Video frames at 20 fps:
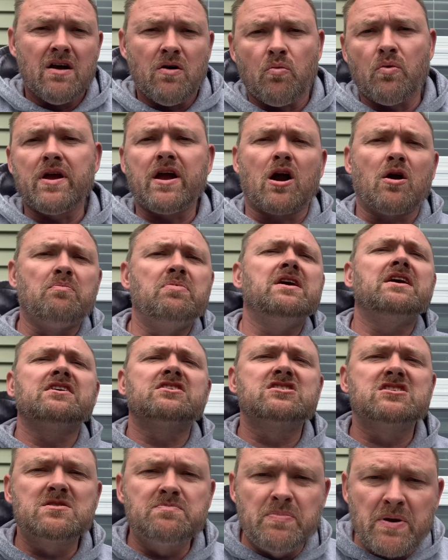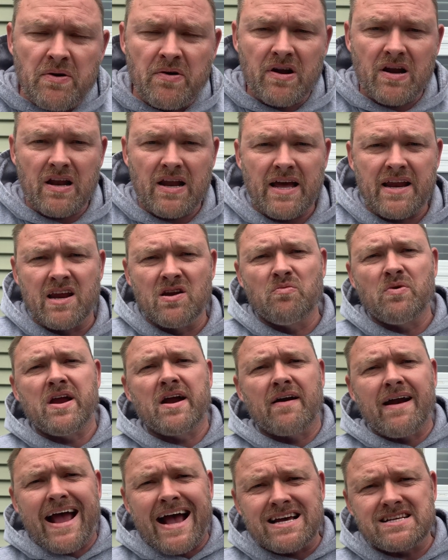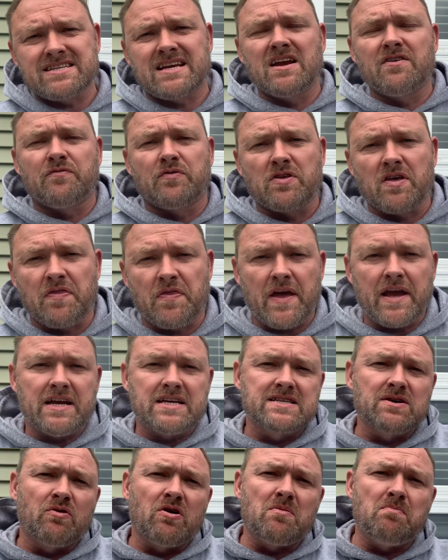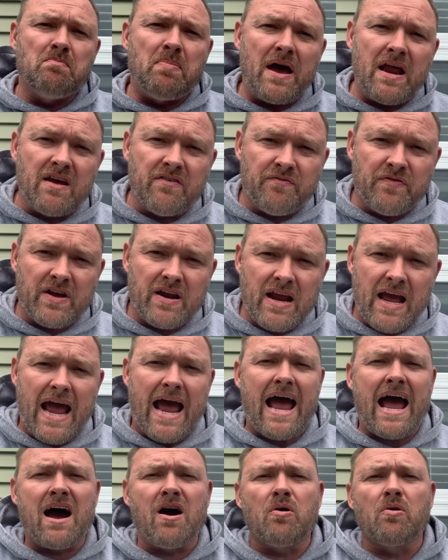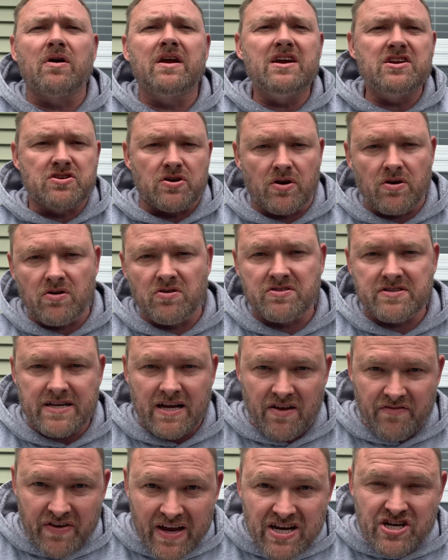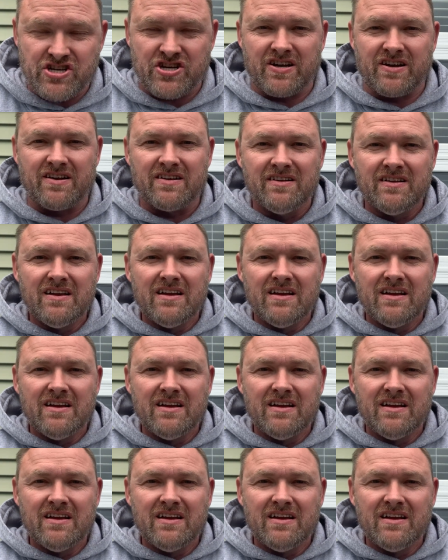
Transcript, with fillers: we are being spirit-led and we are asking for the things that would benefit our eternal salvation.